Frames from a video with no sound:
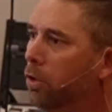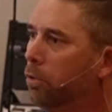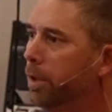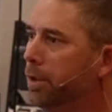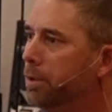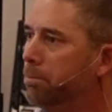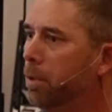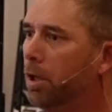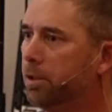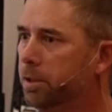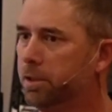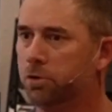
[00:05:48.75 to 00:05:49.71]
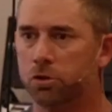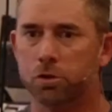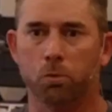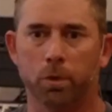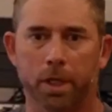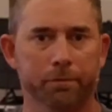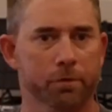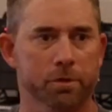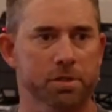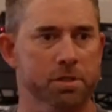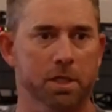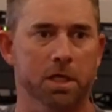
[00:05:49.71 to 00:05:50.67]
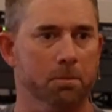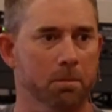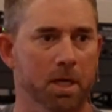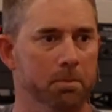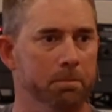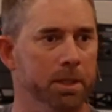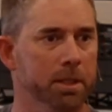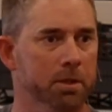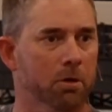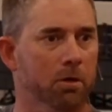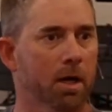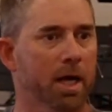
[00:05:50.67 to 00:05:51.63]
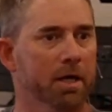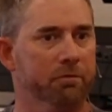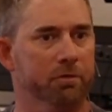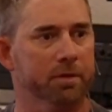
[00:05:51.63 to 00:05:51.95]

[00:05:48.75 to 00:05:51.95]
we're in bondage to whatever sin it may be in our life,